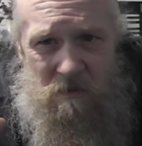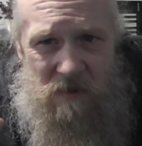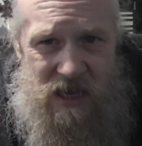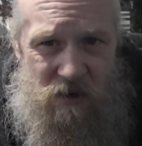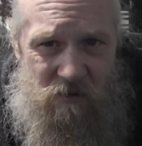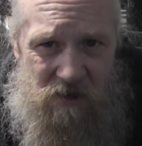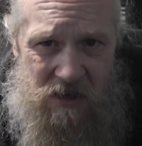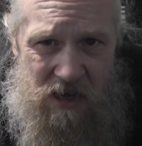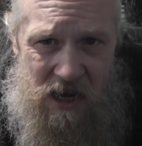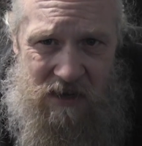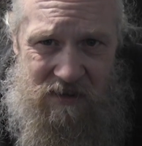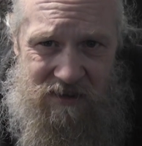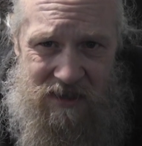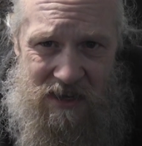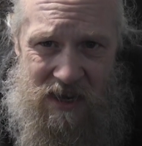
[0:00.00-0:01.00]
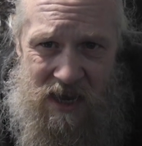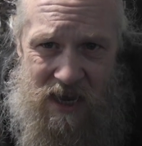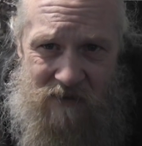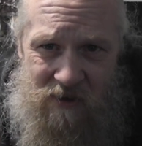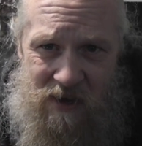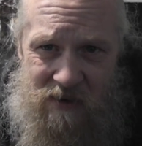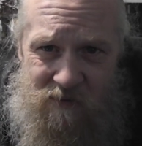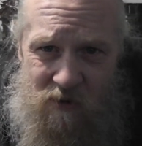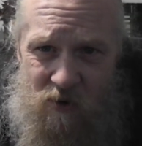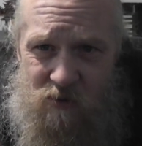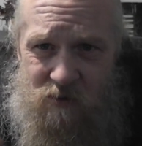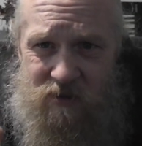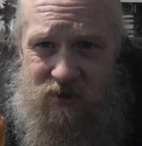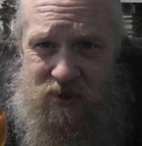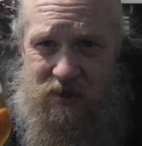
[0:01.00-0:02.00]
meek will inherit the earth, eh,
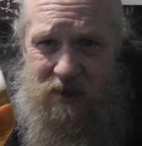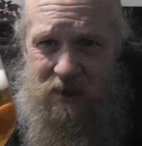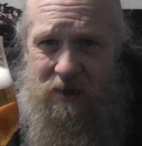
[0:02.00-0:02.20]
folks?